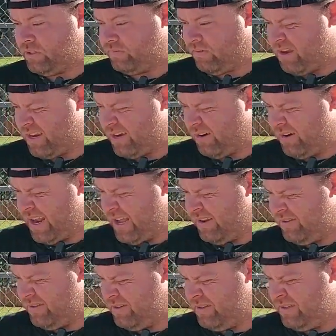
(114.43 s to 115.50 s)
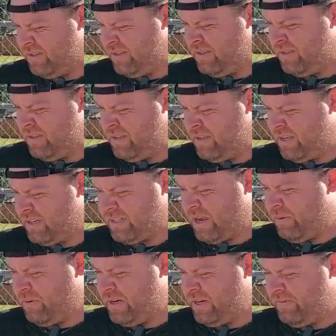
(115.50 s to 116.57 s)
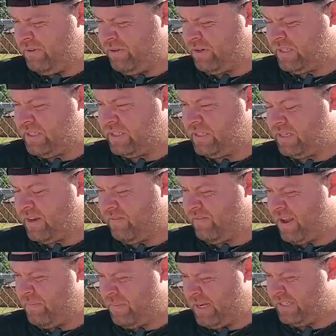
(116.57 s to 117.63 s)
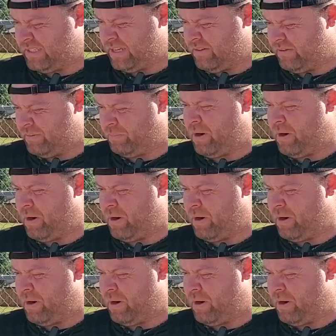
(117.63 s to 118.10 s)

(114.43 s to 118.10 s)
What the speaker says: just fucking around, because I wouldn't even trust this to defend myself.